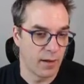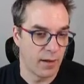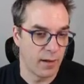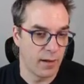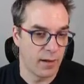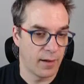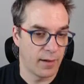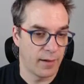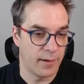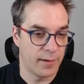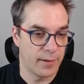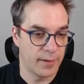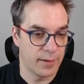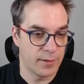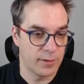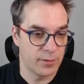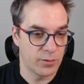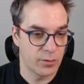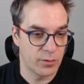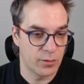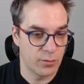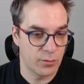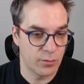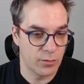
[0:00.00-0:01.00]

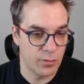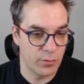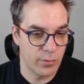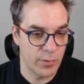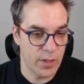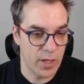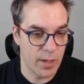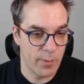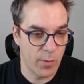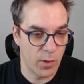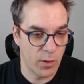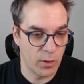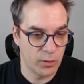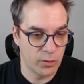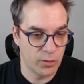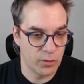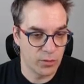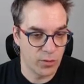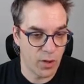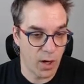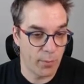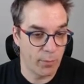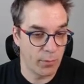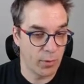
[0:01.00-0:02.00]
to be able
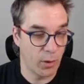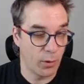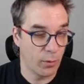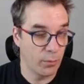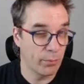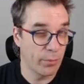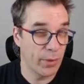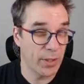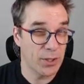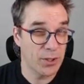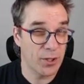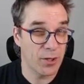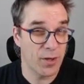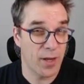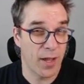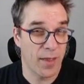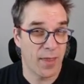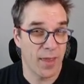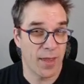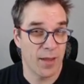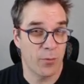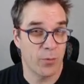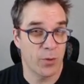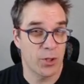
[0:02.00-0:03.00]
to upload picture. I
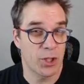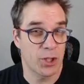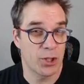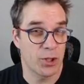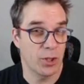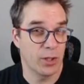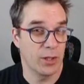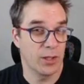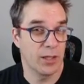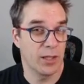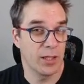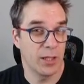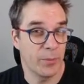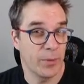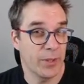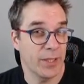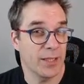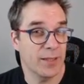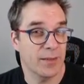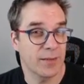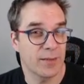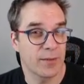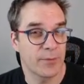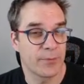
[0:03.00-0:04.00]
think we should limit
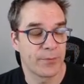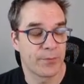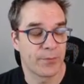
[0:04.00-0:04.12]
it.